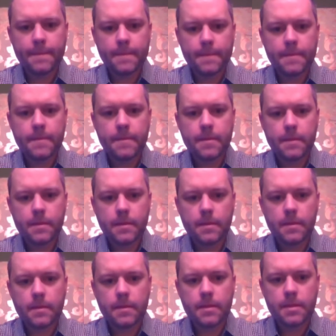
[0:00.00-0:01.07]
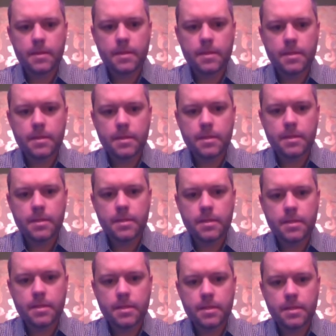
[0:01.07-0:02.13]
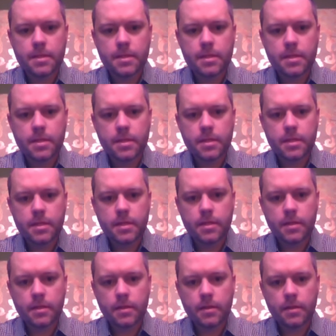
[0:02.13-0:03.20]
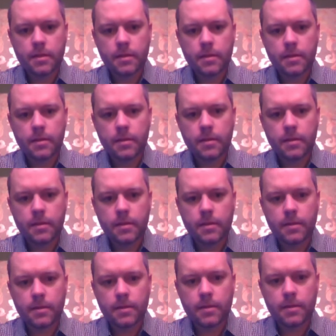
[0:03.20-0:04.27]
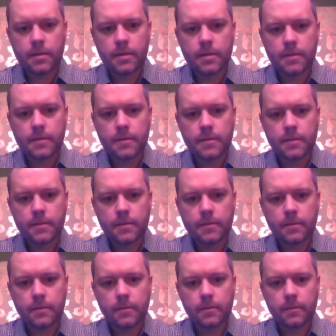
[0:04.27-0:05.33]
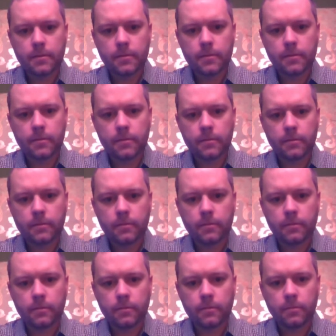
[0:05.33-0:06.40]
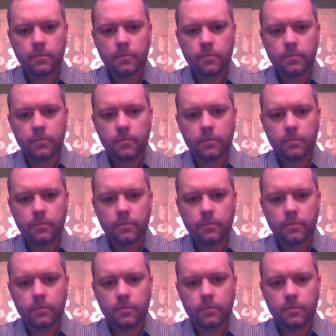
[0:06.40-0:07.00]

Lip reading: The person shown says nothing.